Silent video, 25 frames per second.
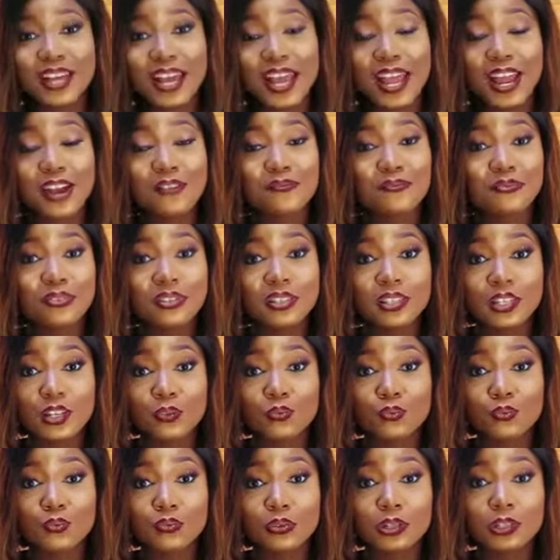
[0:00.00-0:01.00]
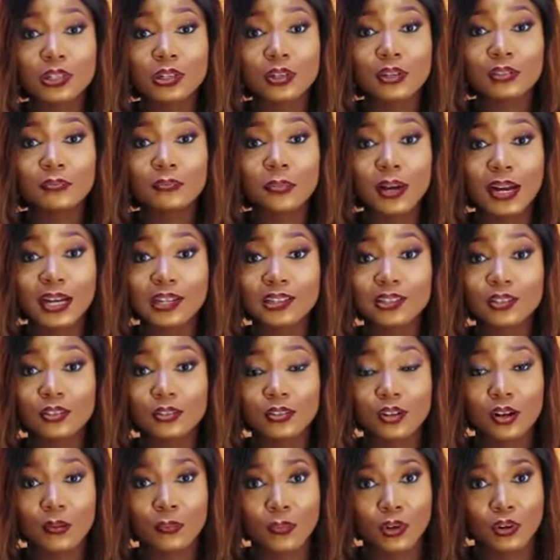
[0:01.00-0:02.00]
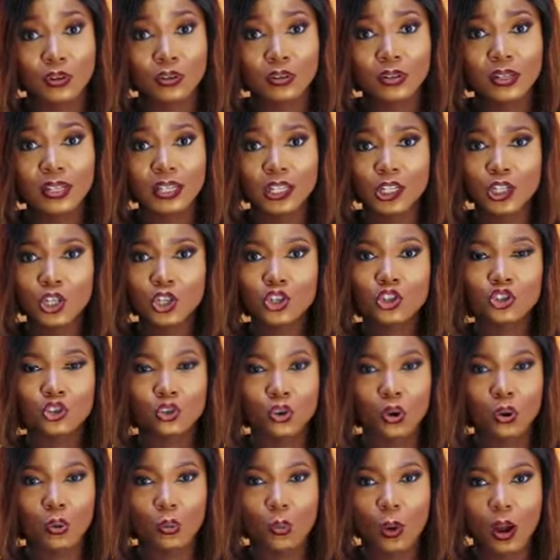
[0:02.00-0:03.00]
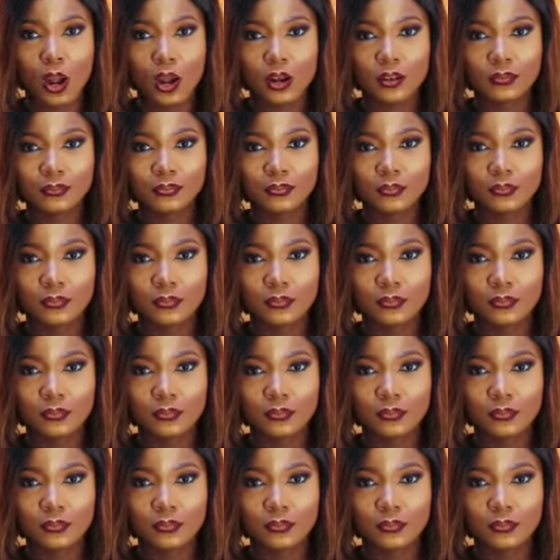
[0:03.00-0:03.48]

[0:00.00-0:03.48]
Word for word: that everything will return back to normal in a short while.